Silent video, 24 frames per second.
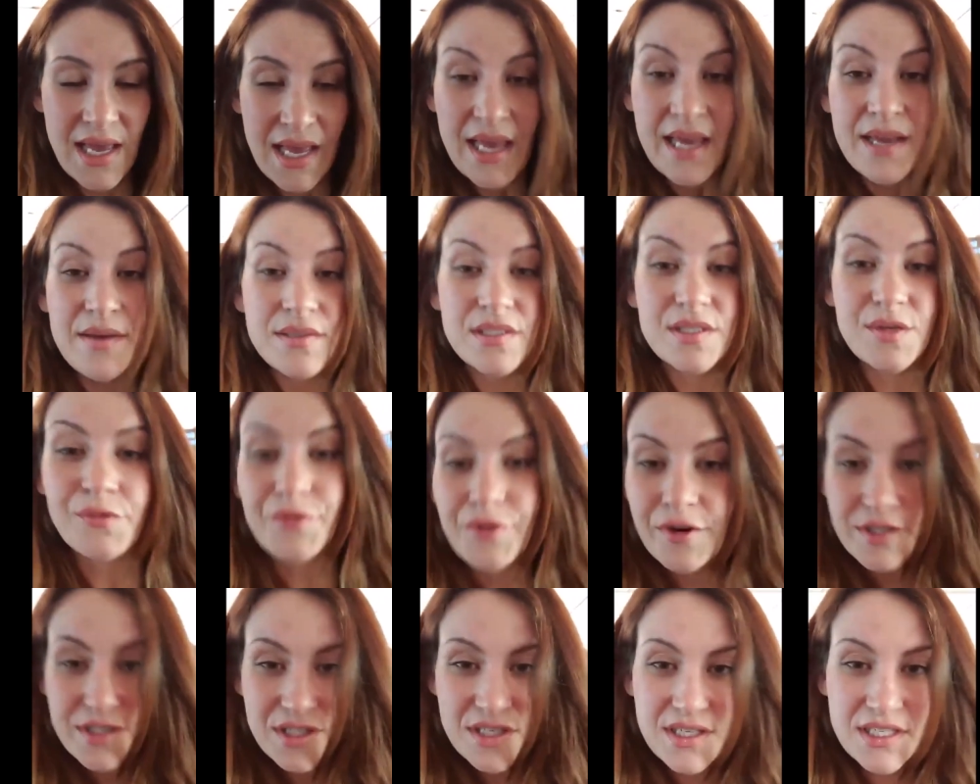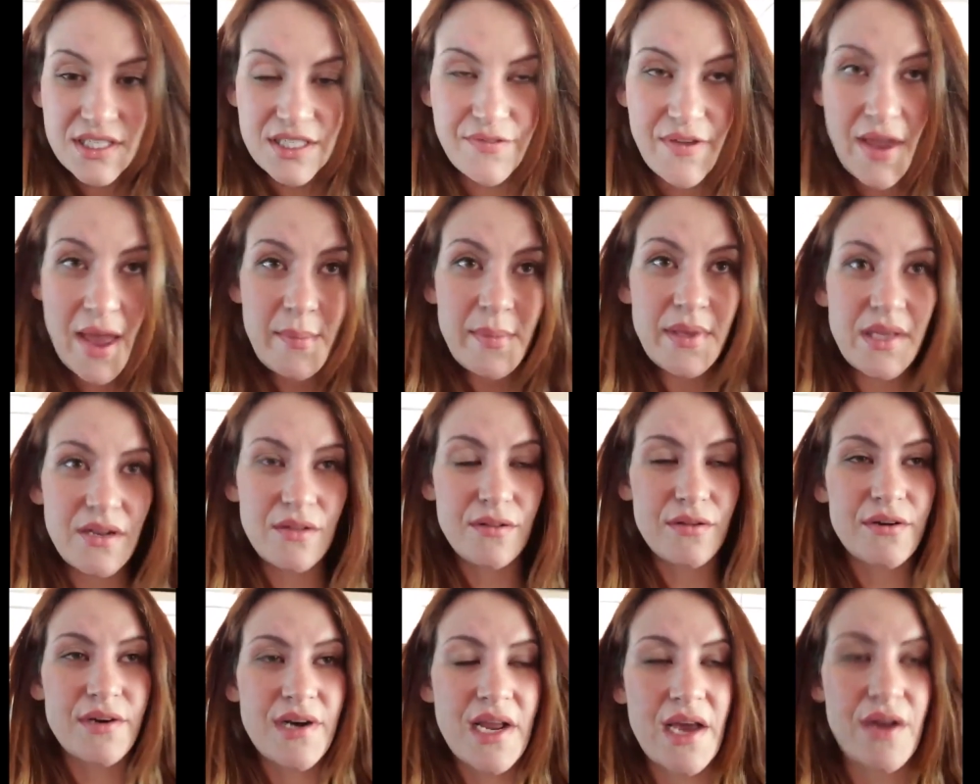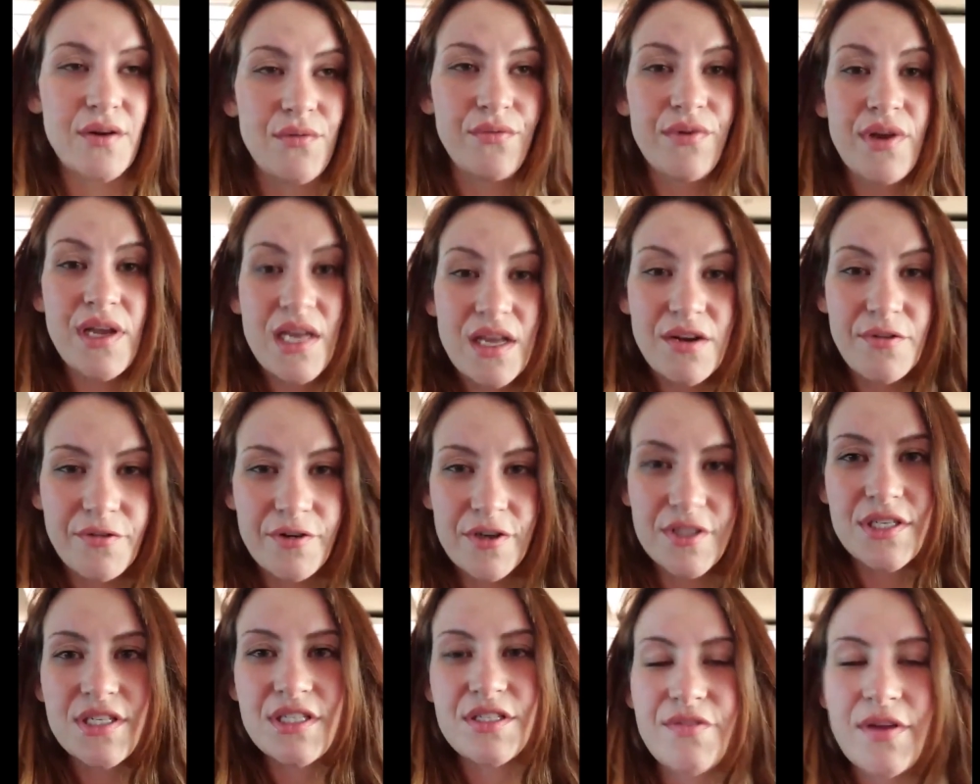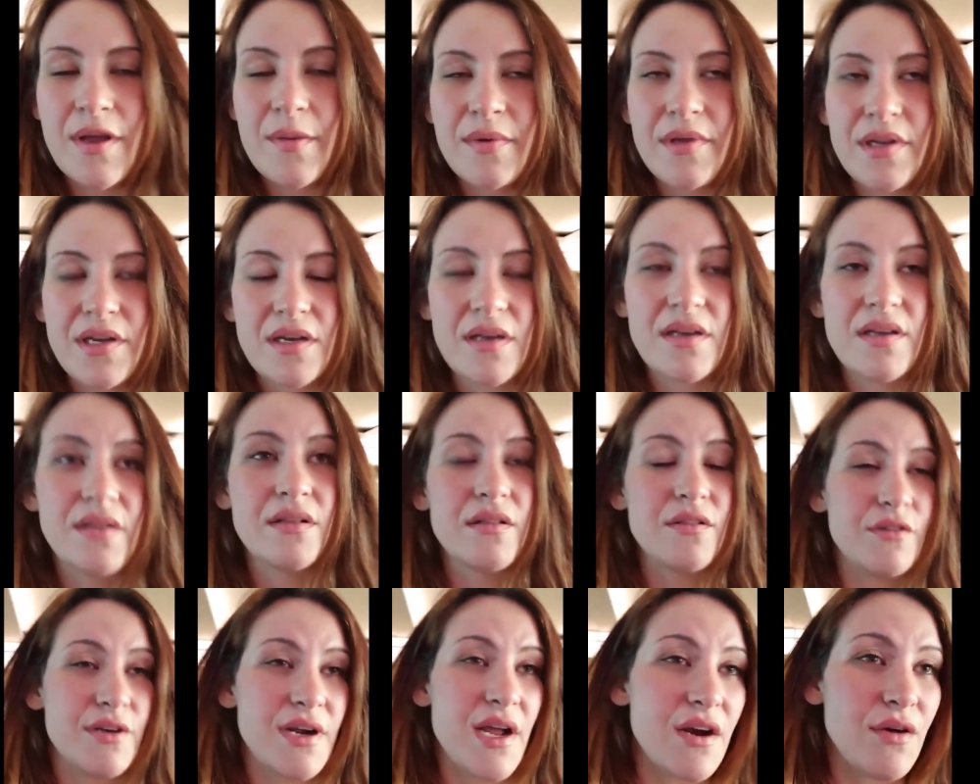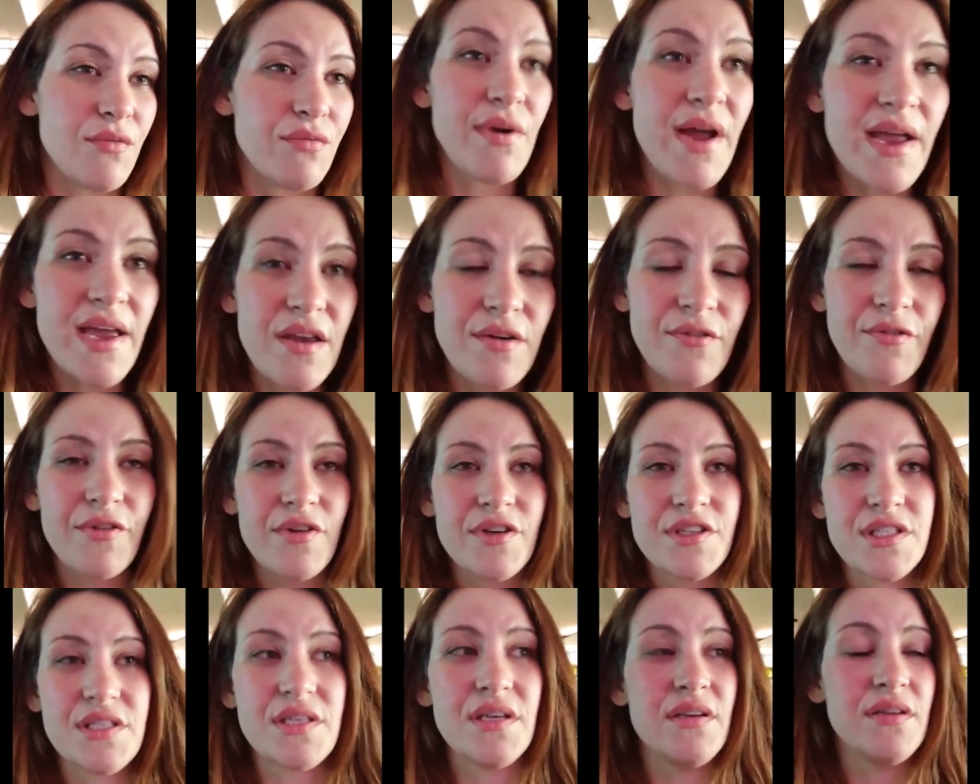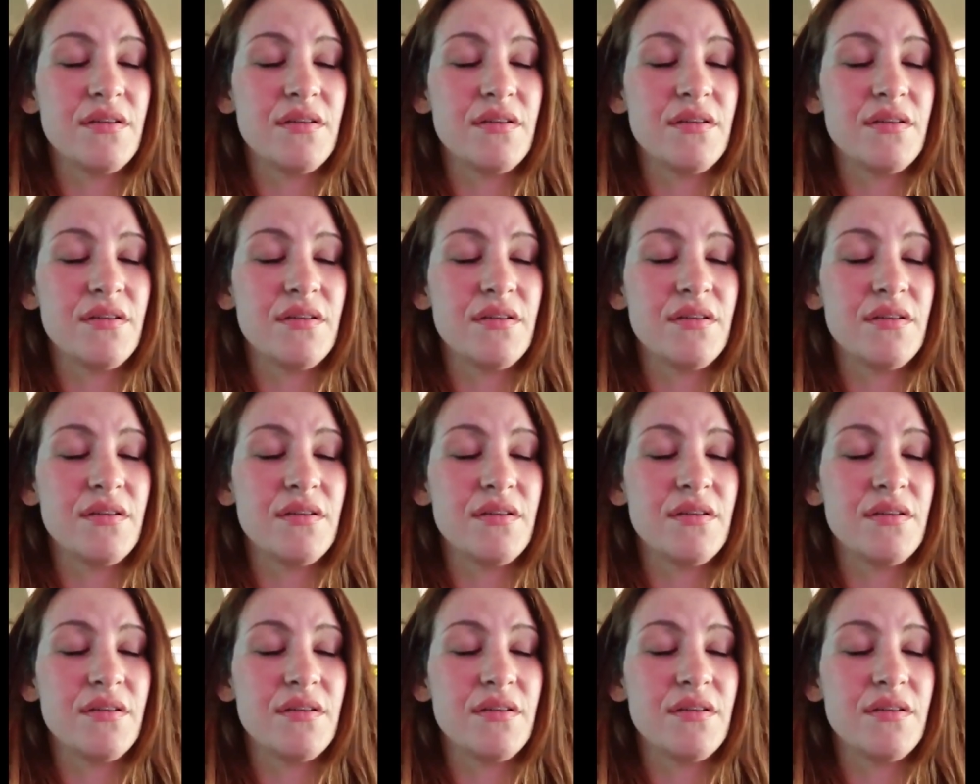He was the first in his family to learn how to read, first in his family to learn how to write, first